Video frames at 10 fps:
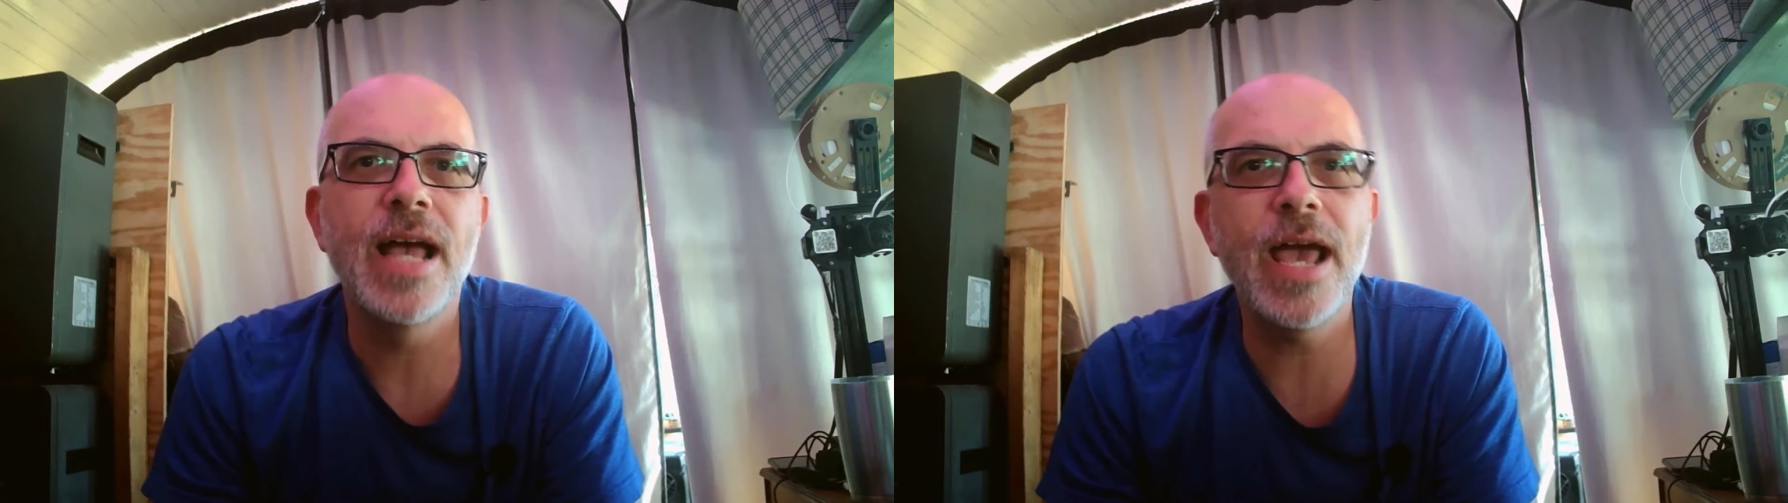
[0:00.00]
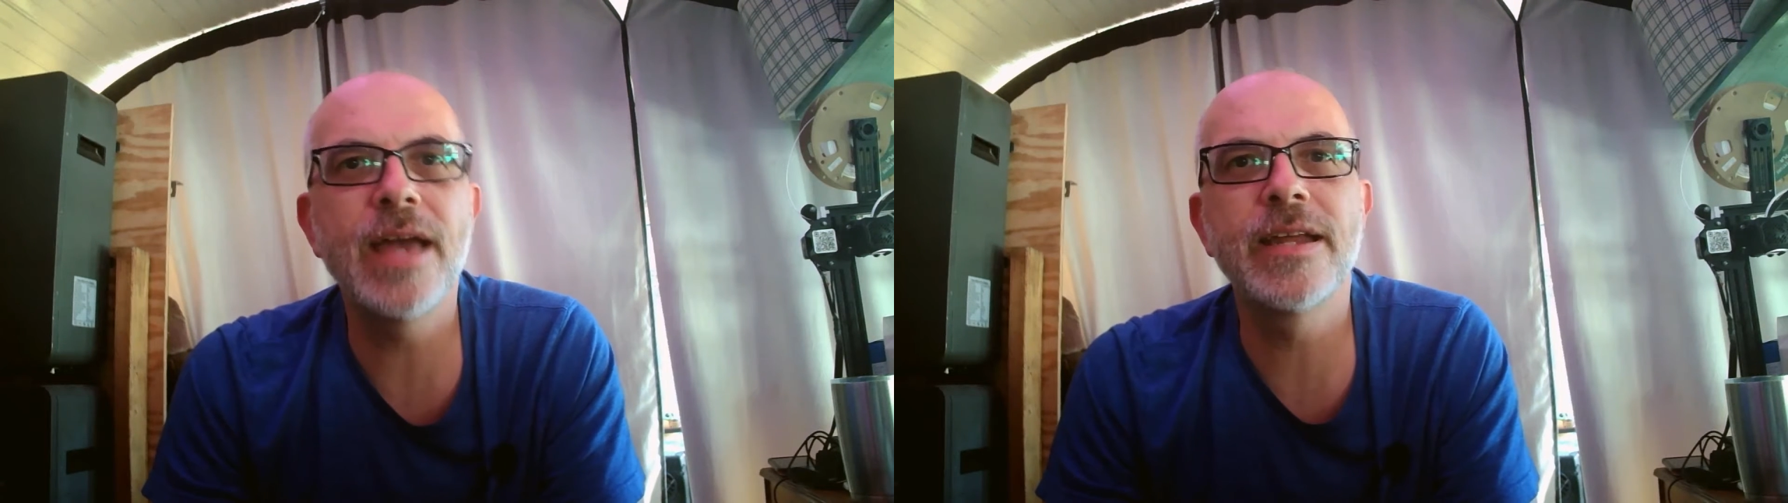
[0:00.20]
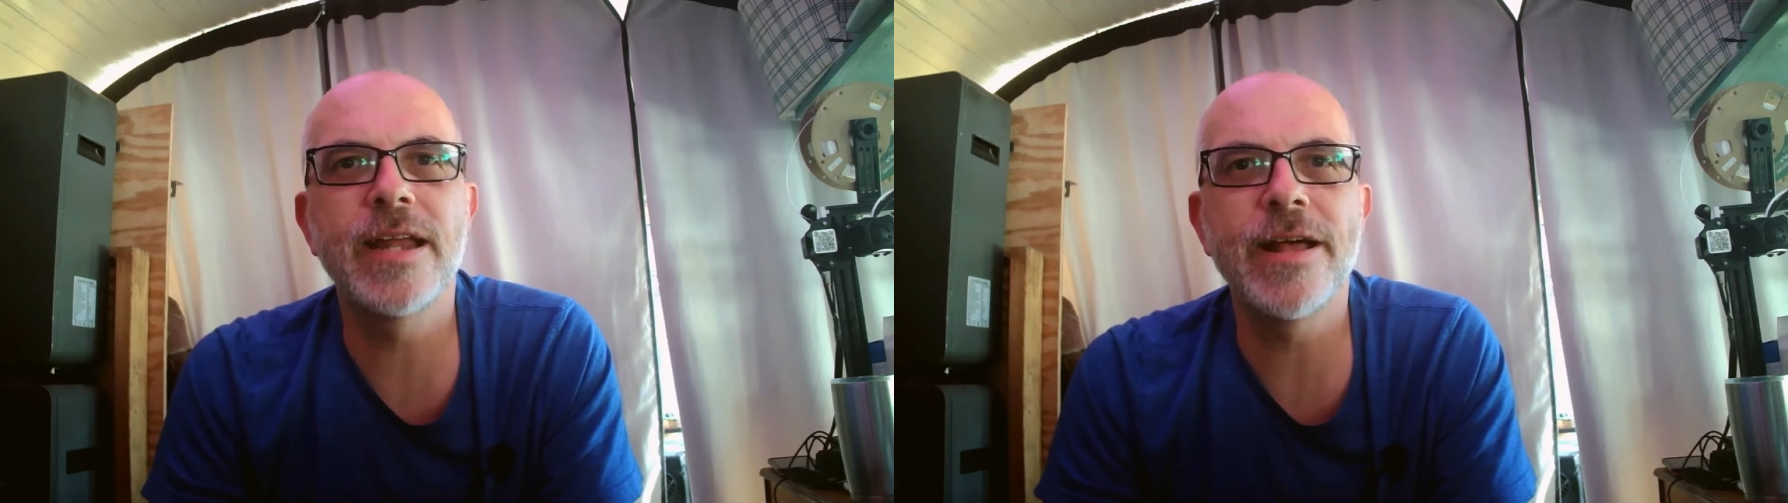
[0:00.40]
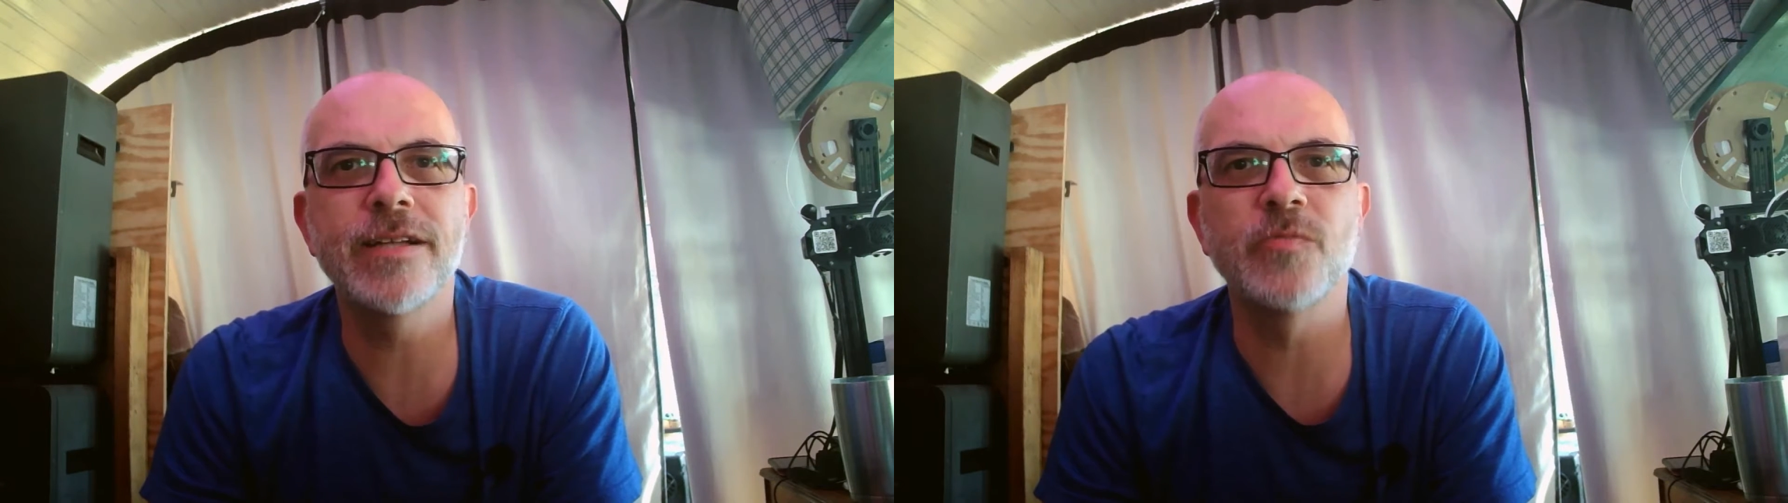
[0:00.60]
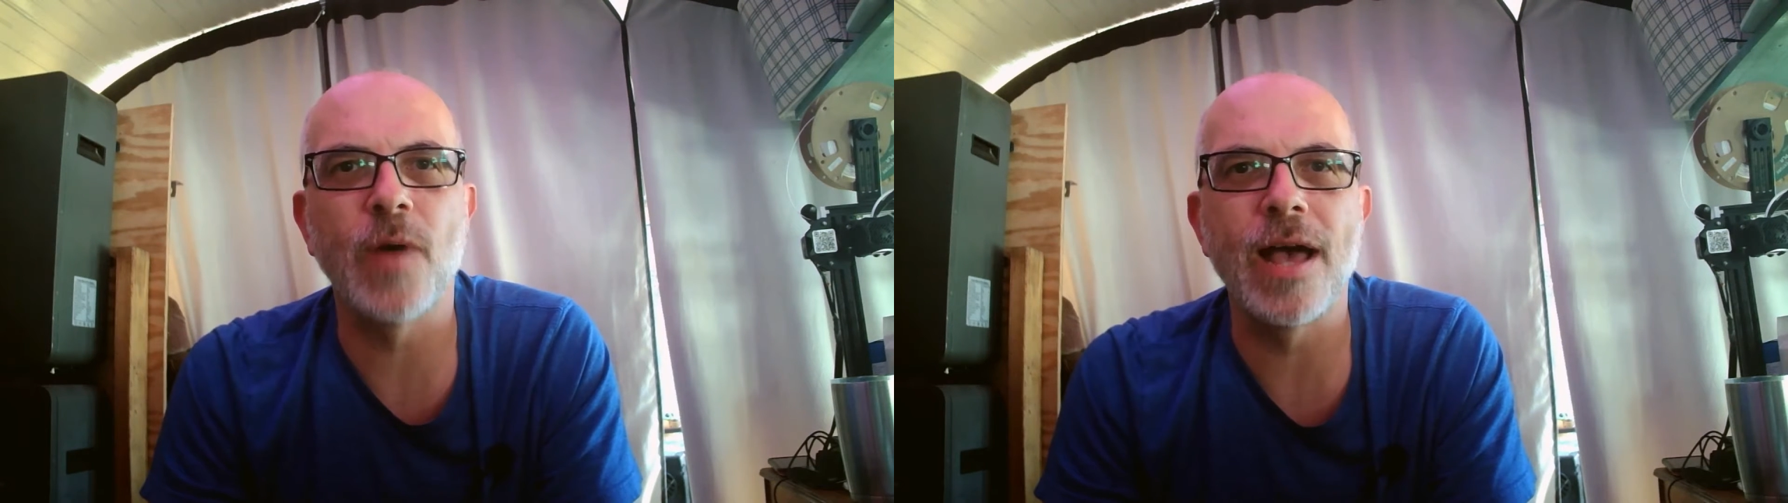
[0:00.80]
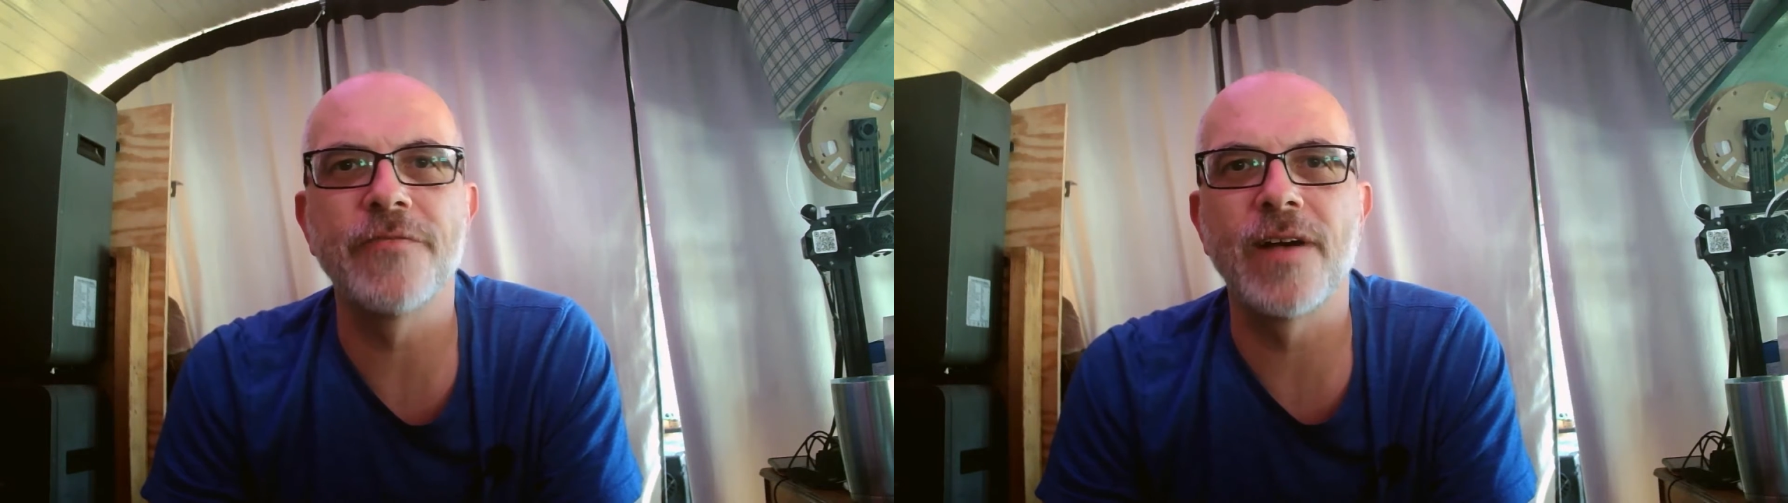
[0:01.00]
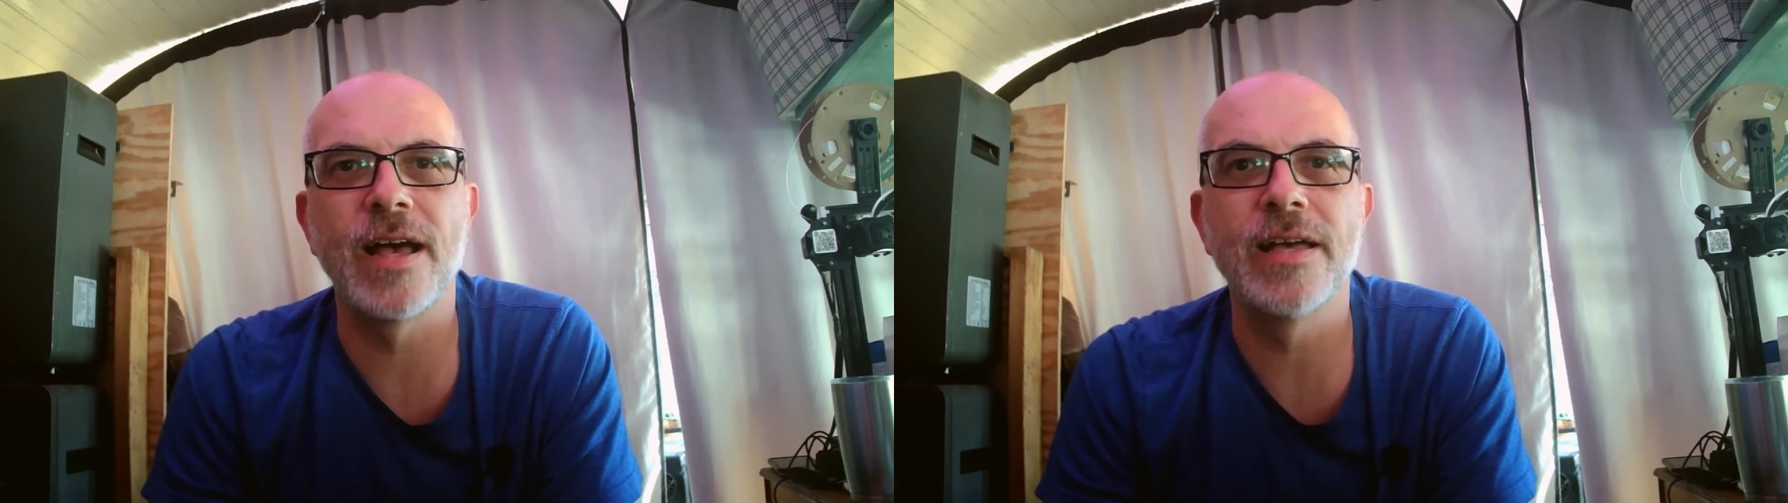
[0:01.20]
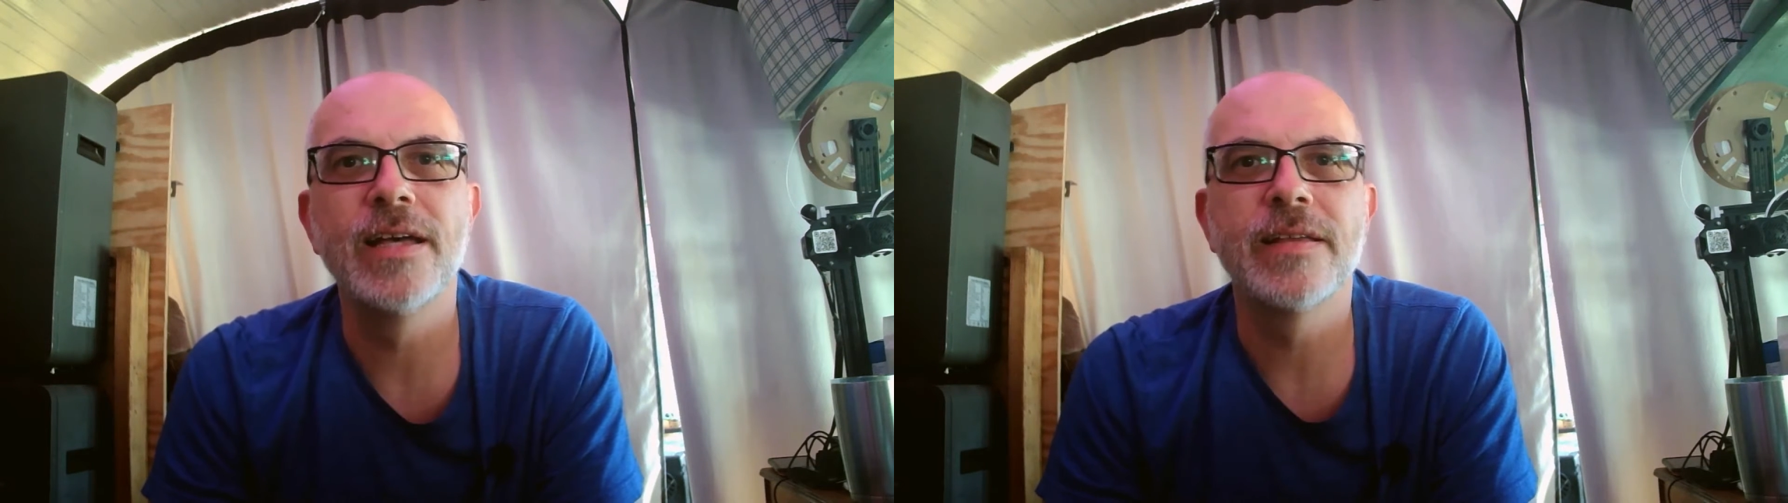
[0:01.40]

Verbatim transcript: and it has Wi-Fi